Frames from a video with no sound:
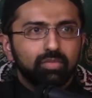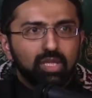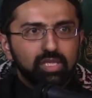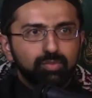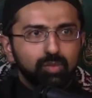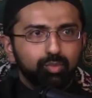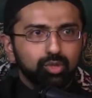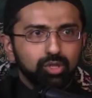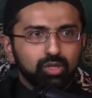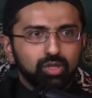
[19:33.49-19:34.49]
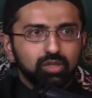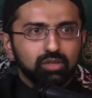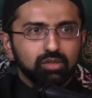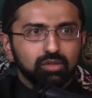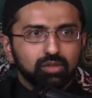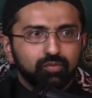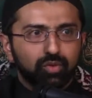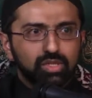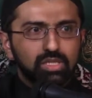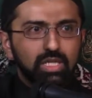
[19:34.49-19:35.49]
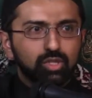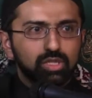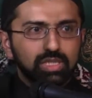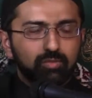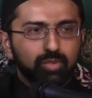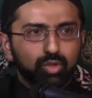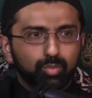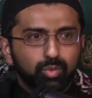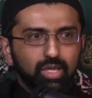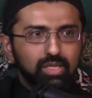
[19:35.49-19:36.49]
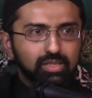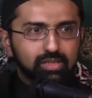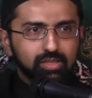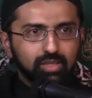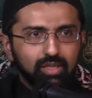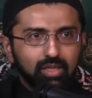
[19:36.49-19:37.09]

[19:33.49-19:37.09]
These people here, the First Nations, have been oppressed.